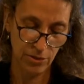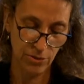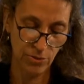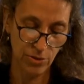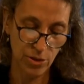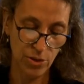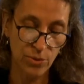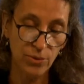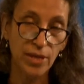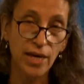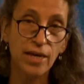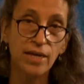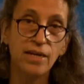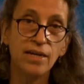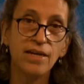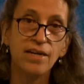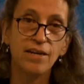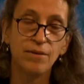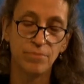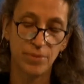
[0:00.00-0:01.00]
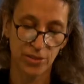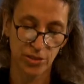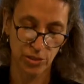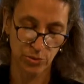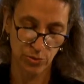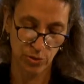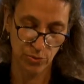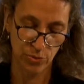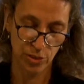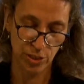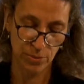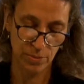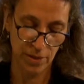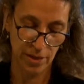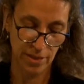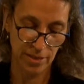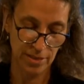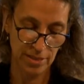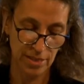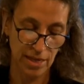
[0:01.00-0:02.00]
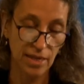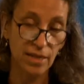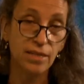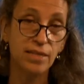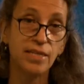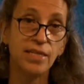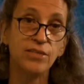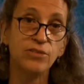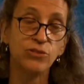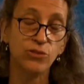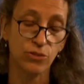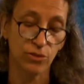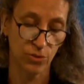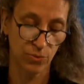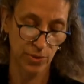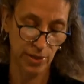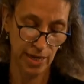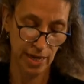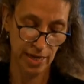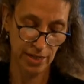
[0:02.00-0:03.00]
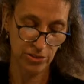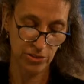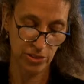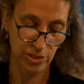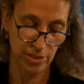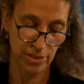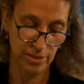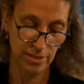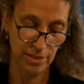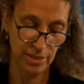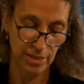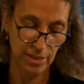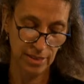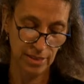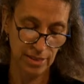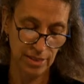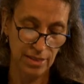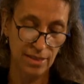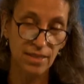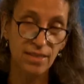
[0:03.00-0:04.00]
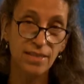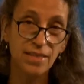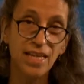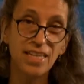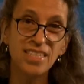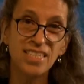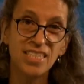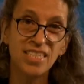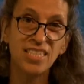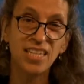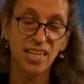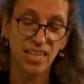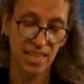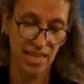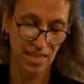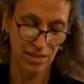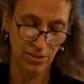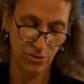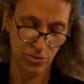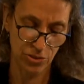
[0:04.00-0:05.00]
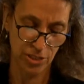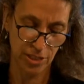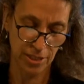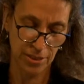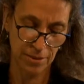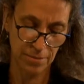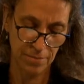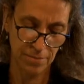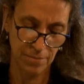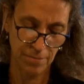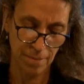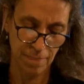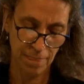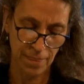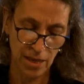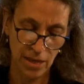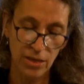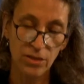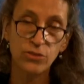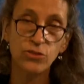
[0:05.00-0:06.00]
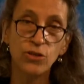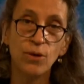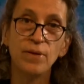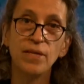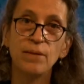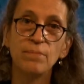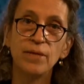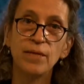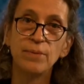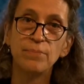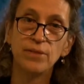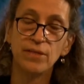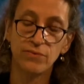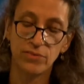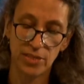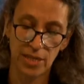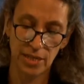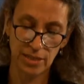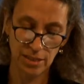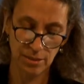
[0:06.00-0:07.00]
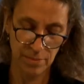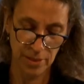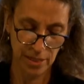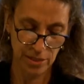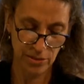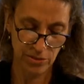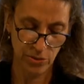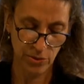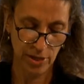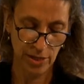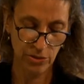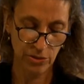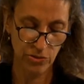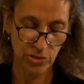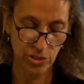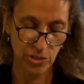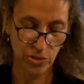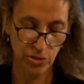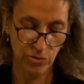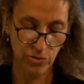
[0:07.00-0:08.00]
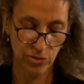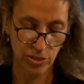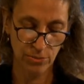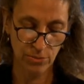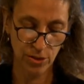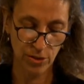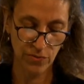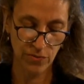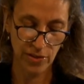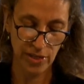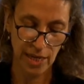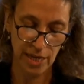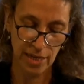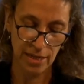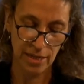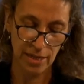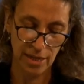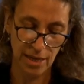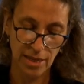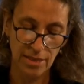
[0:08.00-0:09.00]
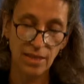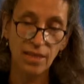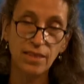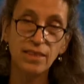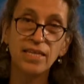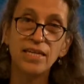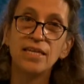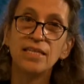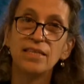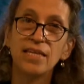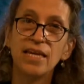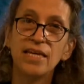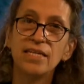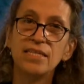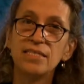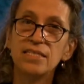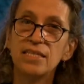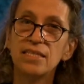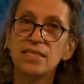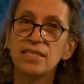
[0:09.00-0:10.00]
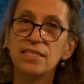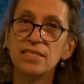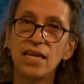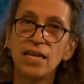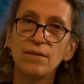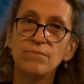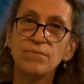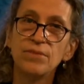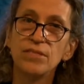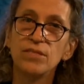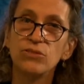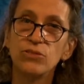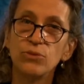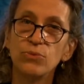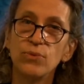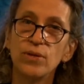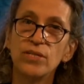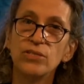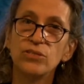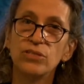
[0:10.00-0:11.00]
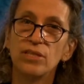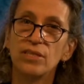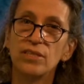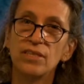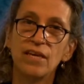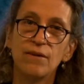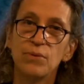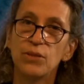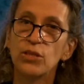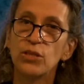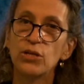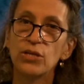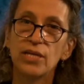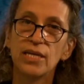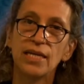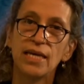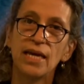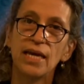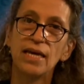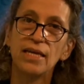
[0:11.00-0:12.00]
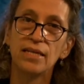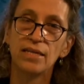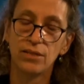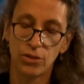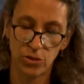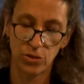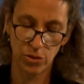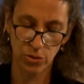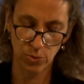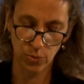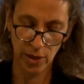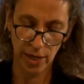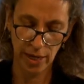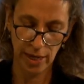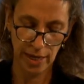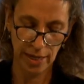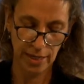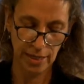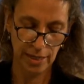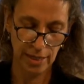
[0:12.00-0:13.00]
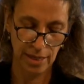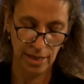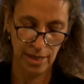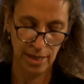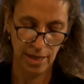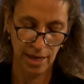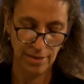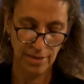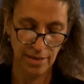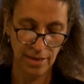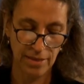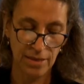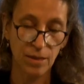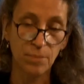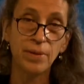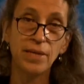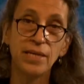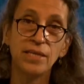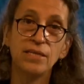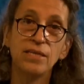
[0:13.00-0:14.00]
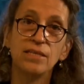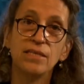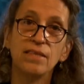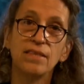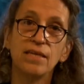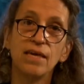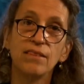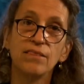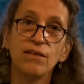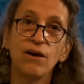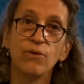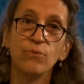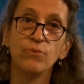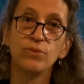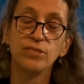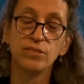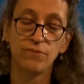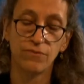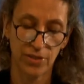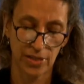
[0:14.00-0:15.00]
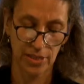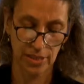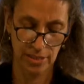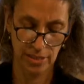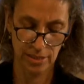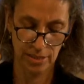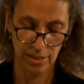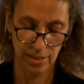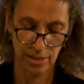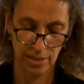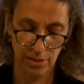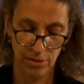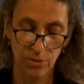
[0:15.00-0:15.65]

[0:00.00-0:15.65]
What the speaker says: You know that habitual response, that knee-jerk reaction, that stuck energy. So many people have said to me as their energy starts to move again that they can see the same situation that they've been looking at in a new way, and that the opinion that they thought was fixed